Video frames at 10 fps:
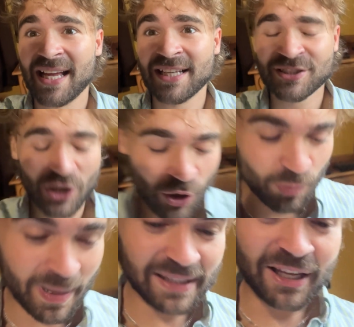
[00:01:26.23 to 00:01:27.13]
So
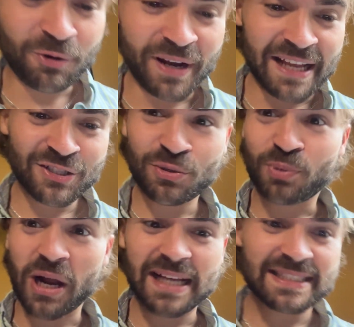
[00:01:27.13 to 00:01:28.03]
my liquidation
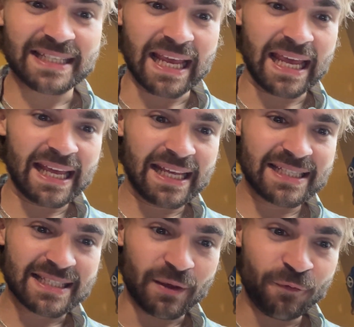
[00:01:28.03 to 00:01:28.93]
price
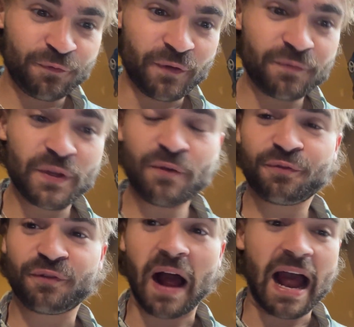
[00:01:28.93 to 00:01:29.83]
is
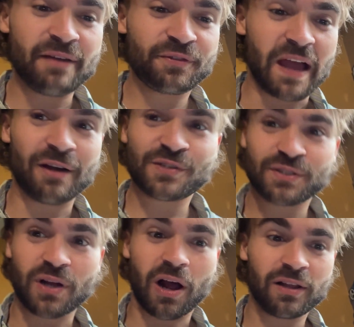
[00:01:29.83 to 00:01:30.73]

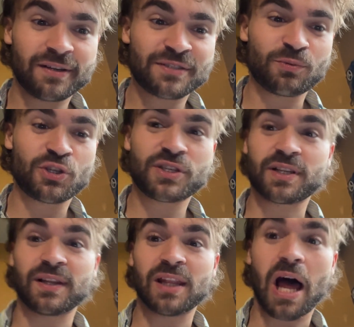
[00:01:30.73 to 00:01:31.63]
$55,000, which is a
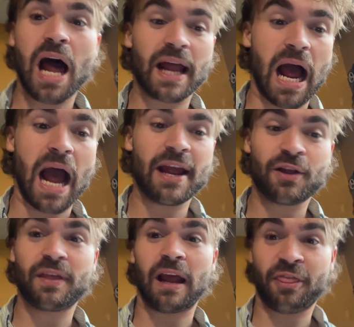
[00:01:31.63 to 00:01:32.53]
lot higher
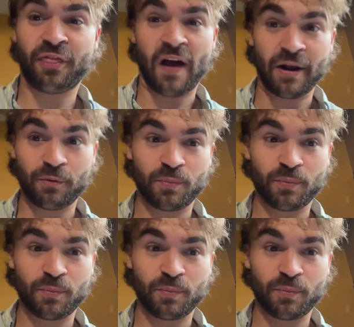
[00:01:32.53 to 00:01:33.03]
than I thought it would